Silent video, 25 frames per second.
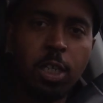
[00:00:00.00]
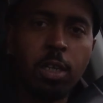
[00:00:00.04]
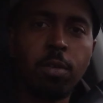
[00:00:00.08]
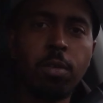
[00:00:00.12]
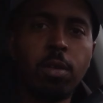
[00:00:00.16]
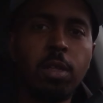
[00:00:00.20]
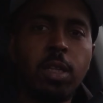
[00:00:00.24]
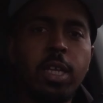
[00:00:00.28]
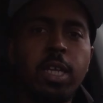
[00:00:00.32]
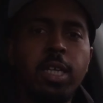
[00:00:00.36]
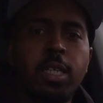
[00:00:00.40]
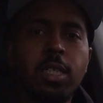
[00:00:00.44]

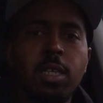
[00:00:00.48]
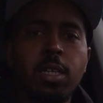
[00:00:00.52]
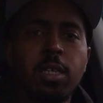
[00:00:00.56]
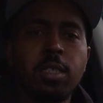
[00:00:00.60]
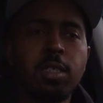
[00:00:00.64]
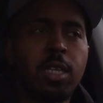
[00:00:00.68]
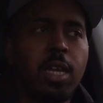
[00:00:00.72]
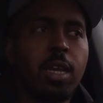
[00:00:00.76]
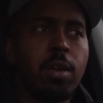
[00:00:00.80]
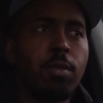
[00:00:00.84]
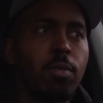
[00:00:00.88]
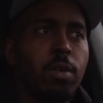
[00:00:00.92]
generally
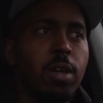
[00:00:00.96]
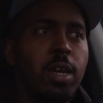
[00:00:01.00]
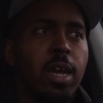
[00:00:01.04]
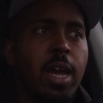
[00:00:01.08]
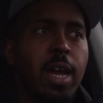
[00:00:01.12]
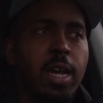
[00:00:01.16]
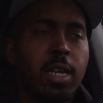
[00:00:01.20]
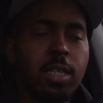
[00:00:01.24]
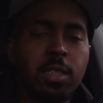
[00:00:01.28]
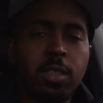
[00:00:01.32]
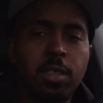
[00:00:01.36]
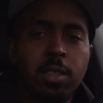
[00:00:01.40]
does like
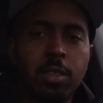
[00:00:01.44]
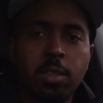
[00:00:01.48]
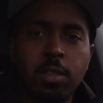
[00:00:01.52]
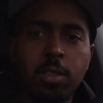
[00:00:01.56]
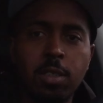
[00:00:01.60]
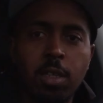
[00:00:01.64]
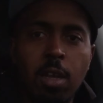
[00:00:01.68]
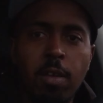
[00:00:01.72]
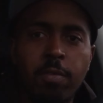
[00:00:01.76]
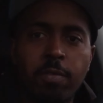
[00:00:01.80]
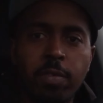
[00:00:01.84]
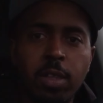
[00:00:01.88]
reactions and
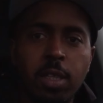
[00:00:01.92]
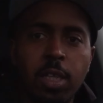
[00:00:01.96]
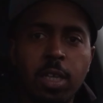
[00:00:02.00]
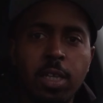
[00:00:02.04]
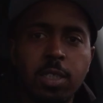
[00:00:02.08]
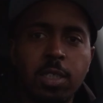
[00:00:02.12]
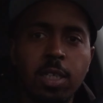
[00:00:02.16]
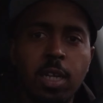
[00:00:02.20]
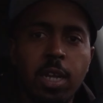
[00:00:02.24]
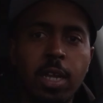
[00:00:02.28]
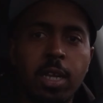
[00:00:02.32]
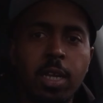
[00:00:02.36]
stuff and
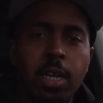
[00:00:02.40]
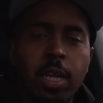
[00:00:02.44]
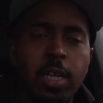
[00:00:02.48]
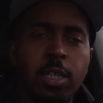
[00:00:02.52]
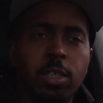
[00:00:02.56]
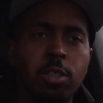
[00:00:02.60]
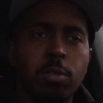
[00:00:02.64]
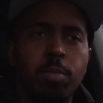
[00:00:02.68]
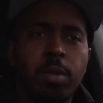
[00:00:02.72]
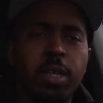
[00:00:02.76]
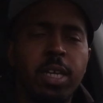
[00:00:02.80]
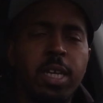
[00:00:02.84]
things of that
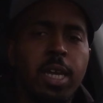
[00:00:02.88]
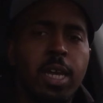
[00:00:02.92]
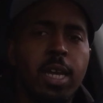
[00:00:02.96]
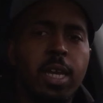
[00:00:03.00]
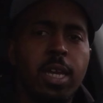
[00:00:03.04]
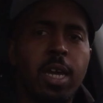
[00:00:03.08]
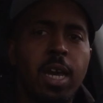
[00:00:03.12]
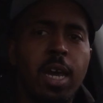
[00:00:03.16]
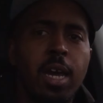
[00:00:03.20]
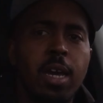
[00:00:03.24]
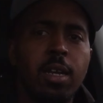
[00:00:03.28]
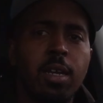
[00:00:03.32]
nature. But he
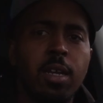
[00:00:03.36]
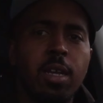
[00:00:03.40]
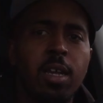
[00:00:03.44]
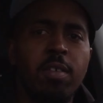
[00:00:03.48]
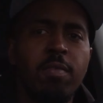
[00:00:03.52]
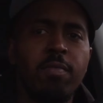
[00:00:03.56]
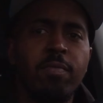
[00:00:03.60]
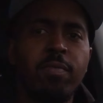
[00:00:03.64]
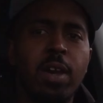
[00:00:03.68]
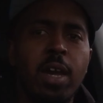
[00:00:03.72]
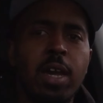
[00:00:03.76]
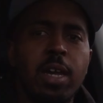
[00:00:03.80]
had got
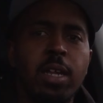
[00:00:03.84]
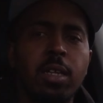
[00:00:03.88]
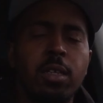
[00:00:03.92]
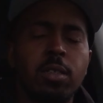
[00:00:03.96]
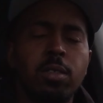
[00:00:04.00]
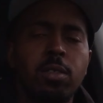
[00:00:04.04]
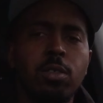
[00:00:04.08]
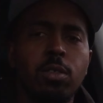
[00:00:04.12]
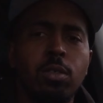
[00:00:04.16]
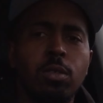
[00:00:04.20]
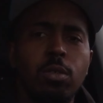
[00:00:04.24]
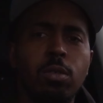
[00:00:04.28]
invited
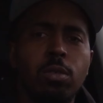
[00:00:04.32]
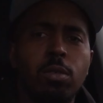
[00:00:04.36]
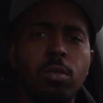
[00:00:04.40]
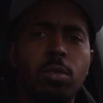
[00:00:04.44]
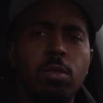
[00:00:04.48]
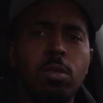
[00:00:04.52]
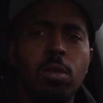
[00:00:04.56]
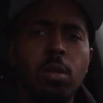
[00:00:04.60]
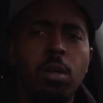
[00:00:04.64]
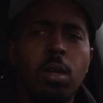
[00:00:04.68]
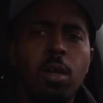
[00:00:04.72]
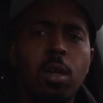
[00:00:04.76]

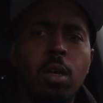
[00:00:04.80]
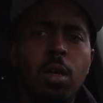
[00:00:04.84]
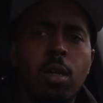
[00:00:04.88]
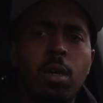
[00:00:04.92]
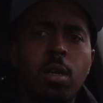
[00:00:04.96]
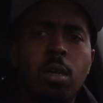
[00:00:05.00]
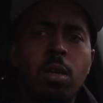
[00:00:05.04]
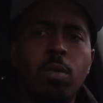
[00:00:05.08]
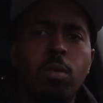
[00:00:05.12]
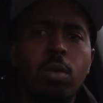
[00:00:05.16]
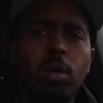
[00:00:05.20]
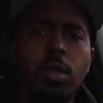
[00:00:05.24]
to
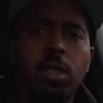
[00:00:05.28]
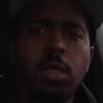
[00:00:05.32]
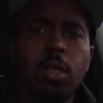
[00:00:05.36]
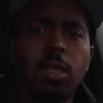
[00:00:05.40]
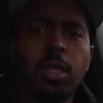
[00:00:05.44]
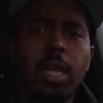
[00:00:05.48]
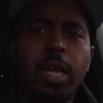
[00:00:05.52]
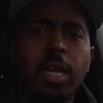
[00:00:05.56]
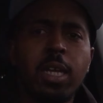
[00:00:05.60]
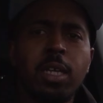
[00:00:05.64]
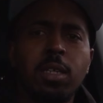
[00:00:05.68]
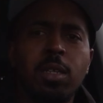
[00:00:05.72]
what
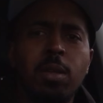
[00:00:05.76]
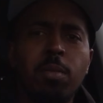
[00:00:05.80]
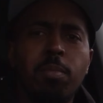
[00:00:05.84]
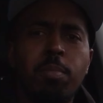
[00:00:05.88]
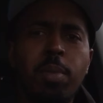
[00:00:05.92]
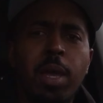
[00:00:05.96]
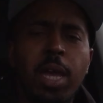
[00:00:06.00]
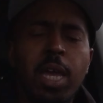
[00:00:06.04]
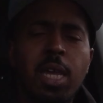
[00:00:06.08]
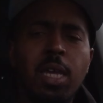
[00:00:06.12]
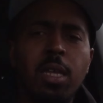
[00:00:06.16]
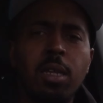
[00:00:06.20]
looked like a
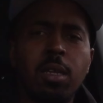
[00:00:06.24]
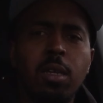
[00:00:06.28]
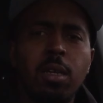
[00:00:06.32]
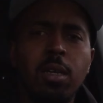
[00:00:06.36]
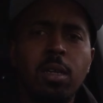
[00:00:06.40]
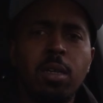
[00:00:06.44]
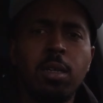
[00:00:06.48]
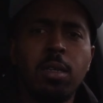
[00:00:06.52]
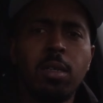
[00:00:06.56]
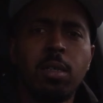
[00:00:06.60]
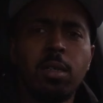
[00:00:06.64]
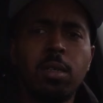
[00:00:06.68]
debate
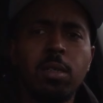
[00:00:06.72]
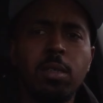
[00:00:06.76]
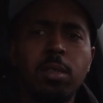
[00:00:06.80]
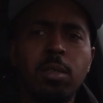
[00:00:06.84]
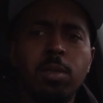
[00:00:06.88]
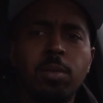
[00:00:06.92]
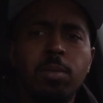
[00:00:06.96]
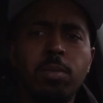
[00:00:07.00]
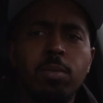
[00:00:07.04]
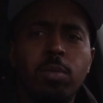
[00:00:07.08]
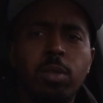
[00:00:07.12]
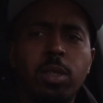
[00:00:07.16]

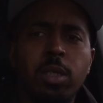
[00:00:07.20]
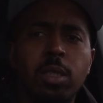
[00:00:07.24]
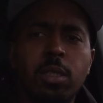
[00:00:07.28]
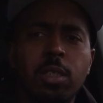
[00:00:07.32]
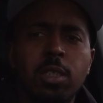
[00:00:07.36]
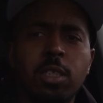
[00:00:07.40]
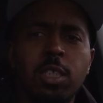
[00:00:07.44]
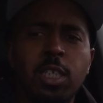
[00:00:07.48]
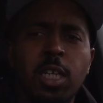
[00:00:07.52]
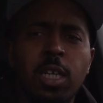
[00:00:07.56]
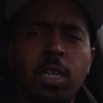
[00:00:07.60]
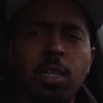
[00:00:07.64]
um, with
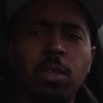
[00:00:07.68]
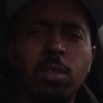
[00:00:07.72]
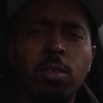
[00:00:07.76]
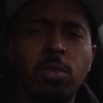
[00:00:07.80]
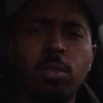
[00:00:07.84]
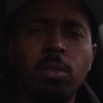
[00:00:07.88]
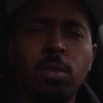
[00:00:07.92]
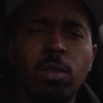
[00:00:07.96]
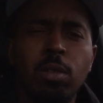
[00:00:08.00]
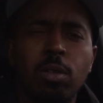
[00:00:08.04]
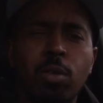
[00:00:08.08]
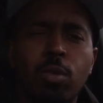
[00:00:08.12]
the
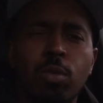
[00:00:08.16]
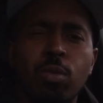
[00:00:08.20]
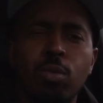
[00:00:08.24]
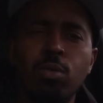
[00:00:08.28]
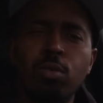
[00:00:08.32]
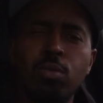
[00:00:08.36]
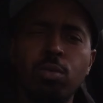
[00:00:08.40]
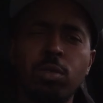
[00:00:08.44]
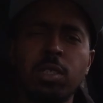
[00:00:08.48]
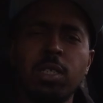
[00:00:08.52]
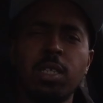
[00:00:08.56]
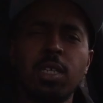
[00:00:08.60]
channel, the
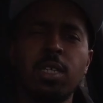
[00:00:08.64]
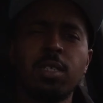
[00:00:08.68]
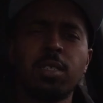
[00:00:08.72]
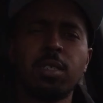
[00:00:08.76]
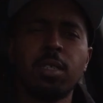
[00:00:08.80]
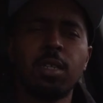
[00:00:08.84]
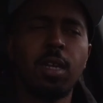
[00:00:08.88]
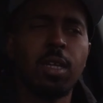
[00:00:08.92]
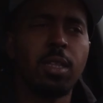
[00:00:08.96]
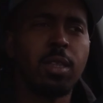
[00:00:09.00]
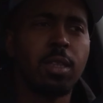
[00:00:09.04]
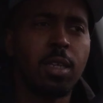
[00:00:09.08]
crew
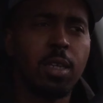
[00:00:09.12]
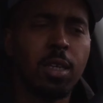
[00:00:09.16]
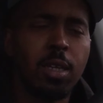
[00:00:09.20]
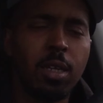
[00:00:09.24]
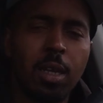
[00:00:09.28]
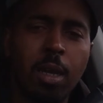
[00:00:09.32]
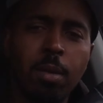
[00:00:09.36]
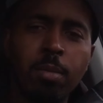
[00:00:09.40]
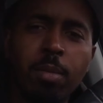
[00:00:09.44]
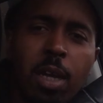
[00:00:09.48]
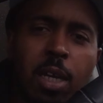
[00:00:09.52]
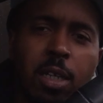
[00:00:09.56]
season, I
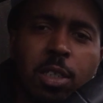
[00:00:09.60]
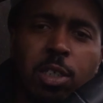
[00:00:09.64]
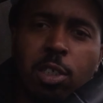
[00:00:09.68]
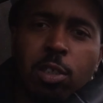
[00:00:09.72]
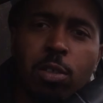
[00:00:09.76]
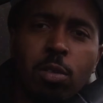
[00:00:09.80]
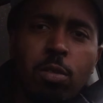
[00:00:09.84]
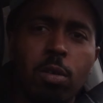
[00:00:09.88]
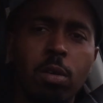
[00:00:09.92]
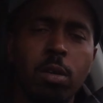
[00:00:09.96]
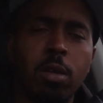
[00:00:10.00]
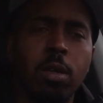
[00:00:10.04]
think. I'm not
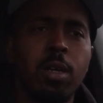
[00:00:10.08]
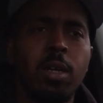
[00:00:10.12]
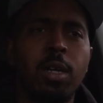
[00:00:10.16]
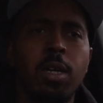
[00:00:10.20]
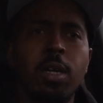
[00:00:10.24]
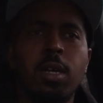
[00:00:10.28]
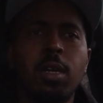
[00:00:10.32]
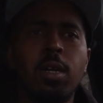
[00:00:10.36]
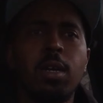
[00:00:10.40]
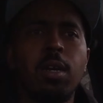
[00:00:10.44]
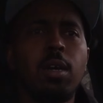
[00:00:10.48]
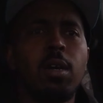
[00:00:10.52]
sure.
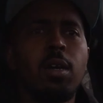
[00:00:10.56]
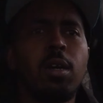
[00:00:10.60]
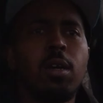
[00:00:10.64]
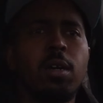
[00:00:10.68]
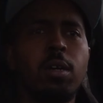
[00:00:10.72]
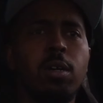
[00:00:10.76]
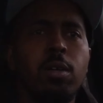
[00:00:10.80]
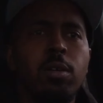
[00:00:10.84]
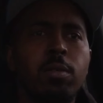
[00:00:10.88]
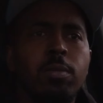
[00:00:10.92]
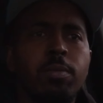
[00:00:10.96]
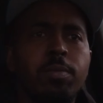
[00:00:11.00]

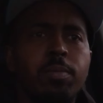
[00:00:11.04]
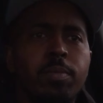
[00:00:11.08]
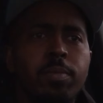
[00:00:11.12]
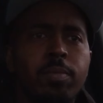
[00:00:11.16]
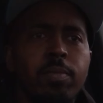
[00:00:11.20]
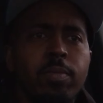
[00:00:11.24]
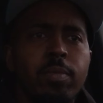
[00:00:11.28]
Um,